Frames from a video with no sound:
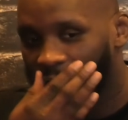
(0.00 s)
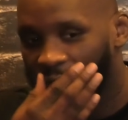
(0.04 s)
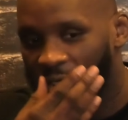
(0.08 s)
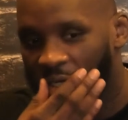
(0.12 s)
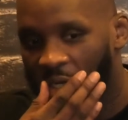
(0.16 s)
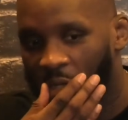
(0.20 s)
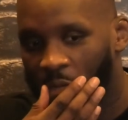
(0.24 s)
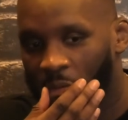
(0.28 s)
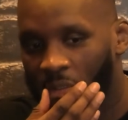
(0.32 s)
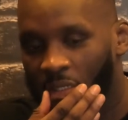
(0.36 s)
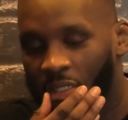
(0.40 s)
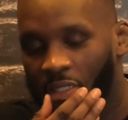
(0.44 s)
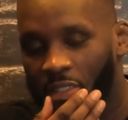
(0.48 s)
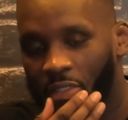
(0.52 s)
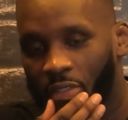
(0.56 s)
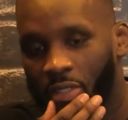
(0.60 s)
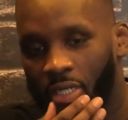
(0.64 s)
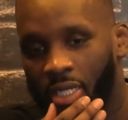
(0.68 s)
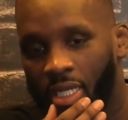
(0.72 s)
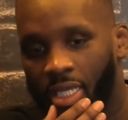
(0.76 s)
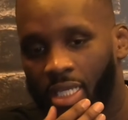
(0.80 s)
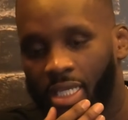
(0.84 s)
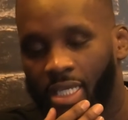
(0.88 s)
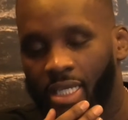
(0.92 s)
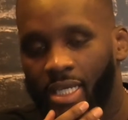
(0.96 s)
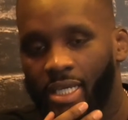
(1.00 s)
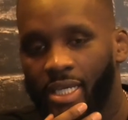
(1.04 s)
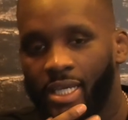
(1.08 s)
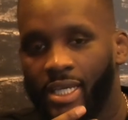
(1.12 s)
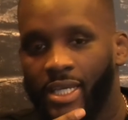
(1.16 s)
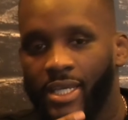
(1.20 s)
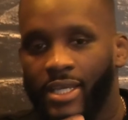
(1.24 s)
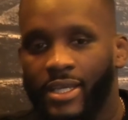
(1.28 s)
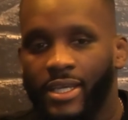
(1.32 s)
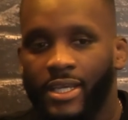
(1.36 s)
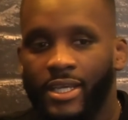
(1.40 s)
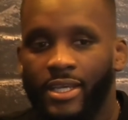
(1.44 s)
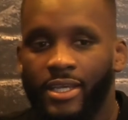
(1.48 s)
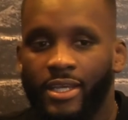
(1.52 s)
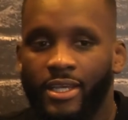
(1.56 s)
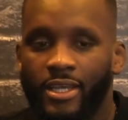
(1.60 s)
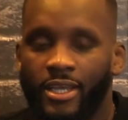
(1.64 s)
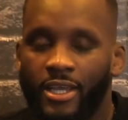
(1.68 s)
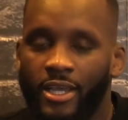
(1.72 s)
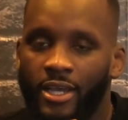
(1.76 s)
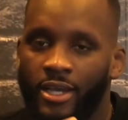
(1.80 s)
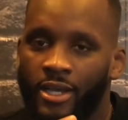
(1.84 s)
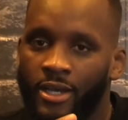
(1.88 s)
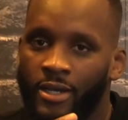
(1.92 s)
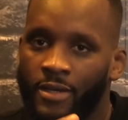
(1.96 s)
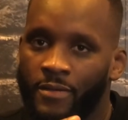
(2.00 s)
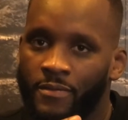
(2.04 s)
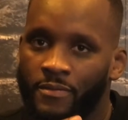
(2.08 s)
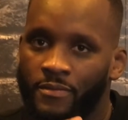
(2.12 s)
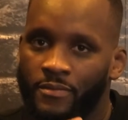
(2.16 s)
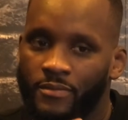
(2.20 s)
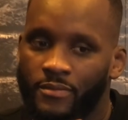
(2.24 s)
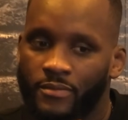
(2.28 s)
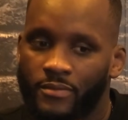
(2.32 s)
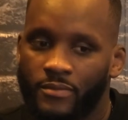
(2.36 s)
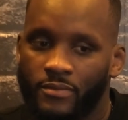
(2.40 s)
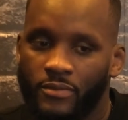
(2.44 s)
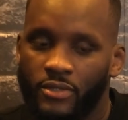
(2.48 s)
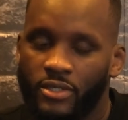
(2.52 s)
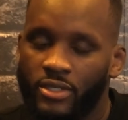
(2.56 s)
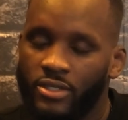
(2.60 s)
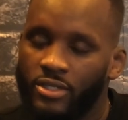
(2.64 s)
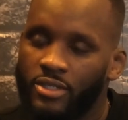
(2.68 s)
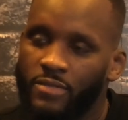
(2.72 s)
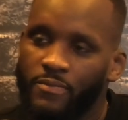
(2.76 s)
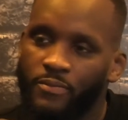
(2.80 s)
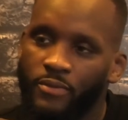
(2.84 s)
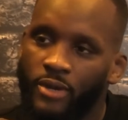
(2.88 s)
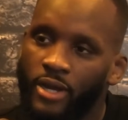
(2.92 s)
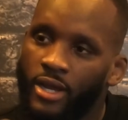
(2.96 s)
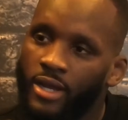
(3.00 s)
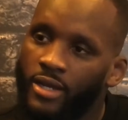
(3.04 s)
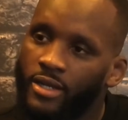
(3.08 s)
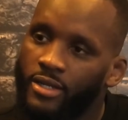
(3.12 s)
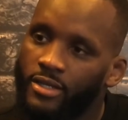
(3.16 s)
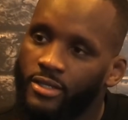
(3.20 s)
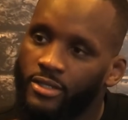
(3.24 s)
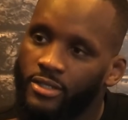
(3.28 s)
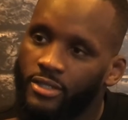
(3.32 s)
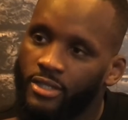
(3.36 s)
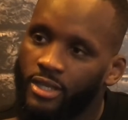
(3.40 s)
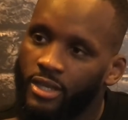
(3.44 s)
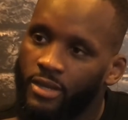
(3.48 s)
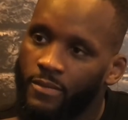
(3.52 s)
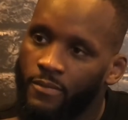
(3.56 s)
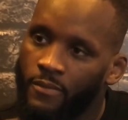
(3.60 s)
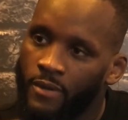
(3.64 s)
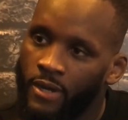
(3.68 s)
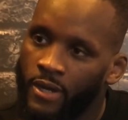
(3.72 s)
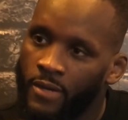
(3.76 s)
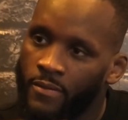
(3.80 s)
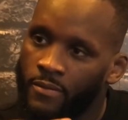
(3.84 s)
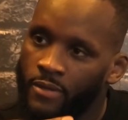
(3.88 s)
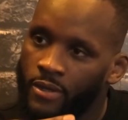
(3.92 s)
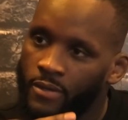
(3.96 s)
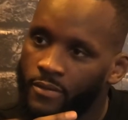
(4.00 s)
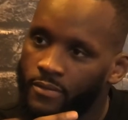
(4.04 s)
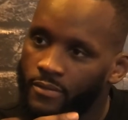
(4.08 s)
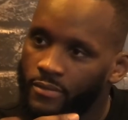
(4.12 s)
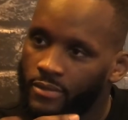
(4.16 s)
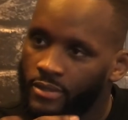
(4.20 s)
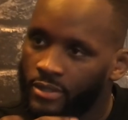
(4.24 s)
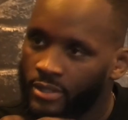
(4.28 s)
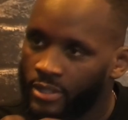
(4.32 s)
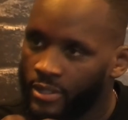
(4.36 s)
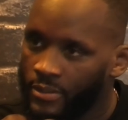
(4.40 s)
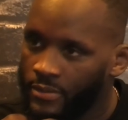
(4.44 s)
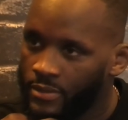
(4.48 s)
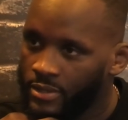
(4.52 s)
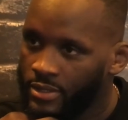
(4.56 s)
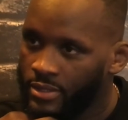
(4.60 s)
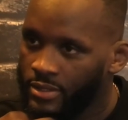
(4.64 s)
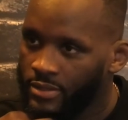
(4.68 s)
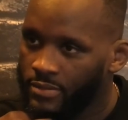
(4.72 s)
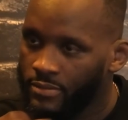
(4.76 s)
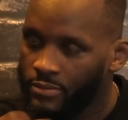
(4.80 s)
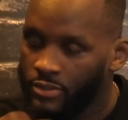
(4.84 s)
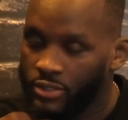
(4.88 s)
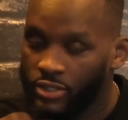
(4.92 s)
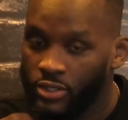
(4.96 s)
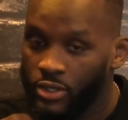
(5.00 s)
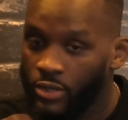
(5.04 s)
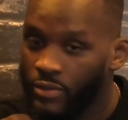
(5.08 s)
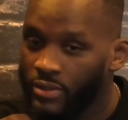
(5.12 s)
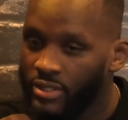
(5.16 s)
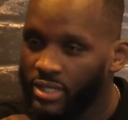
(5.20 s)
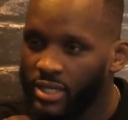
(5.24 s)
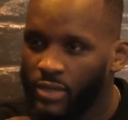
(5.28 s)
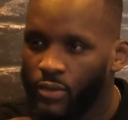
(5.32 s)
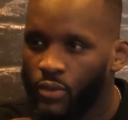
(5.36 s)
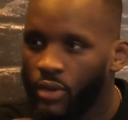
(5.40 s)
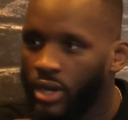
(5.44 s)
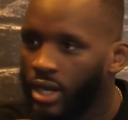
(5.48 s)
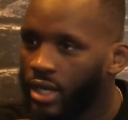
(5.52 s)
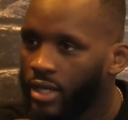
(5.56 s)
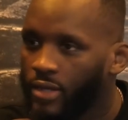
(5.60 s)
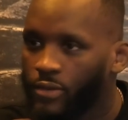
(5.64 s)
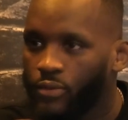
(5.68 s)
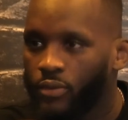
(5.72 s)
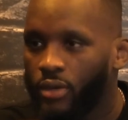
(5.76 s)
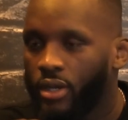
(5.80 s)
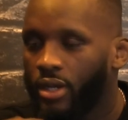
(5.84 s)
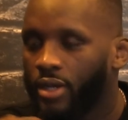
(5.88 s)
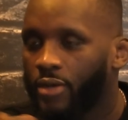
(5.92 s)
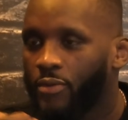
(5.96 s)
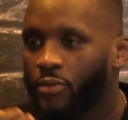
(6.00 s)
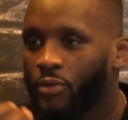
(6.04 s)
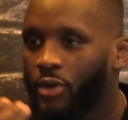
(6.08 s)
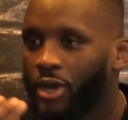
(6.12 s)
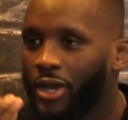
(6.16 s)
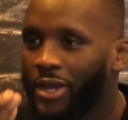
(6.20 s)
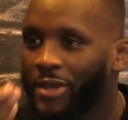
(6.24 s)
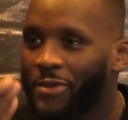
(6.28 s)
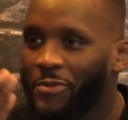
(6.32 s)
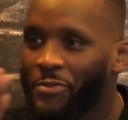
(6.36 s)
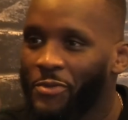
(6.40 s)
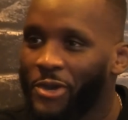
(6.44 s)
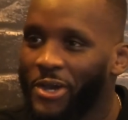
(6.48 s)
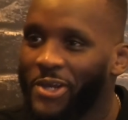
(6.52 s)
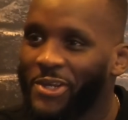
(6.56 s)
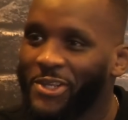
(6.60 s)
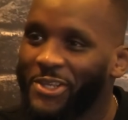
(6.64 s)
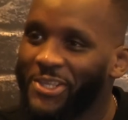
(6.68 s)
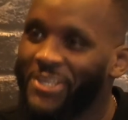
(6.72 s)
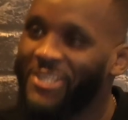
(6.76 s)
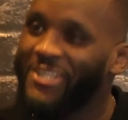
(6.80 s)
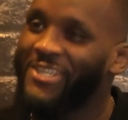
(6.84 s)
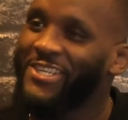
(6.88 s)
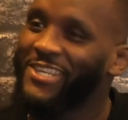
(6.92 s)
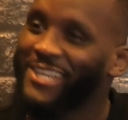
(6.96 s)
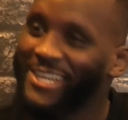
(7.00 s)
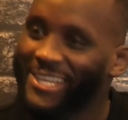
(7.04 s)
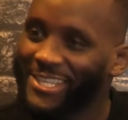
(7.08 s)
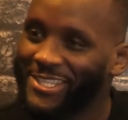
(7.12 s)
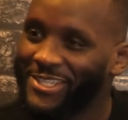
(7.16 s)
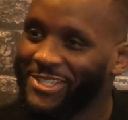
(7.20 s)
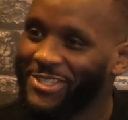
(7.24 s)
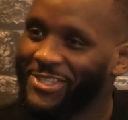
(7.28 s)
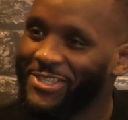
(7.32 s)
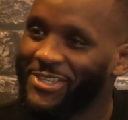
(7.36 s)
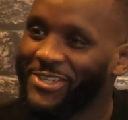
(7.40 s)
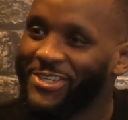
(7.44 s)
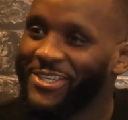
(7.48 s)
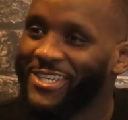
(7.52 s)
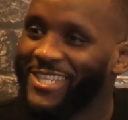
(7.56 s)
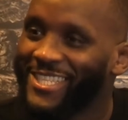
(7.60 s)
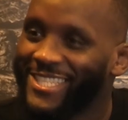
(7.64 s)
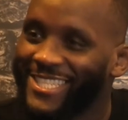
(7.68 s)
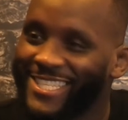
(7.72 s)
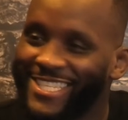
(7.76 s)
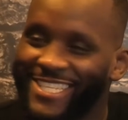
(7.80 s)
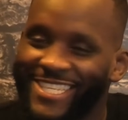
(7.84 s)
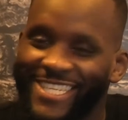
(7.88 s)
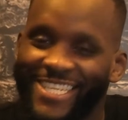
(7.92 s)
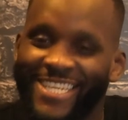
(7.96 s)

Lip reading: You know what I mean? So like, but she's just proud, just like a proud mom. You know what I mean? But she always say, why do you guys do this?